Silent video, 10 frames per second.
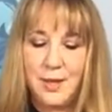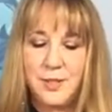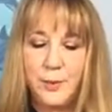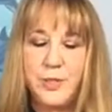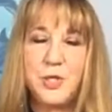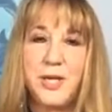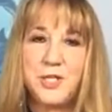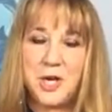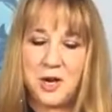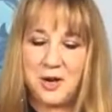until we
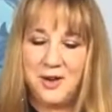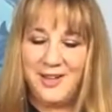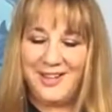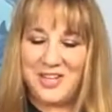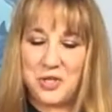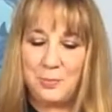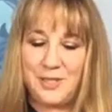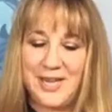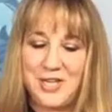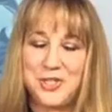change our
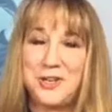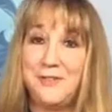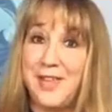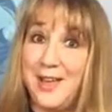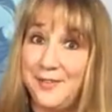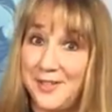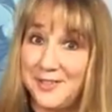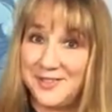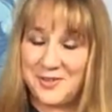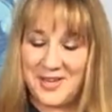interpretation of the
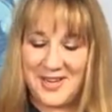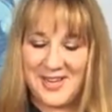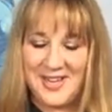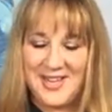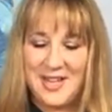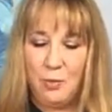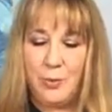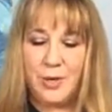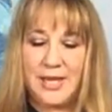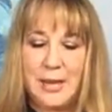evidence, okay? We
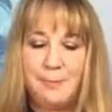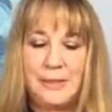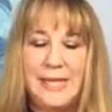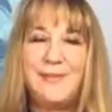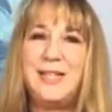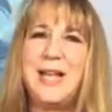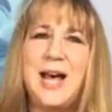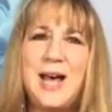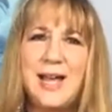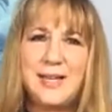will keep believing
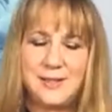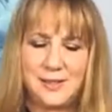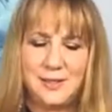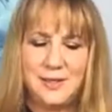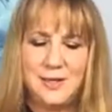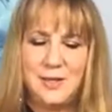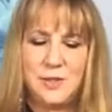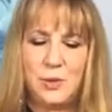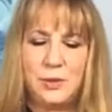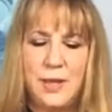lies.
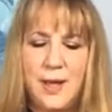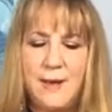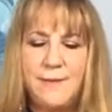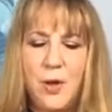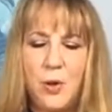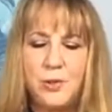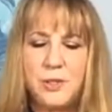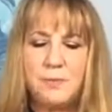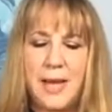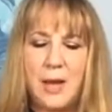So love holds
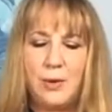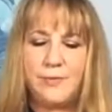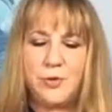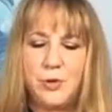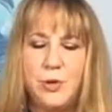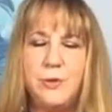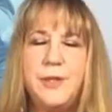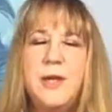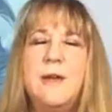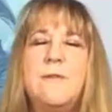the power of
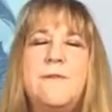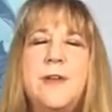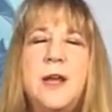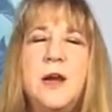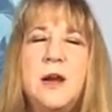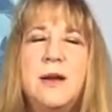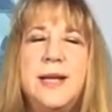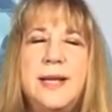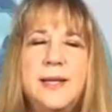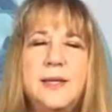truth. Fear
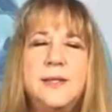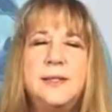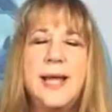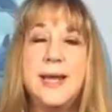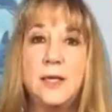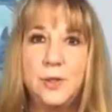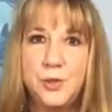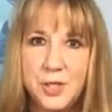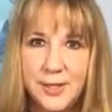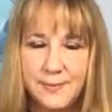is an
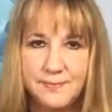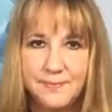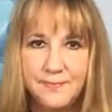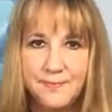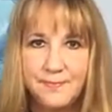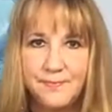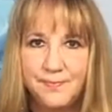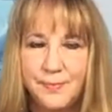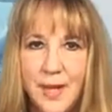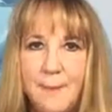illusion.
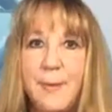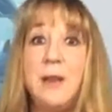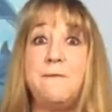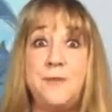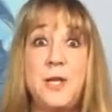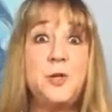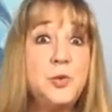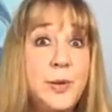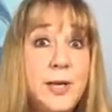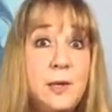But it
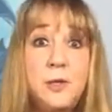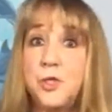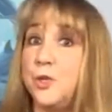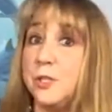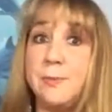feels real, sure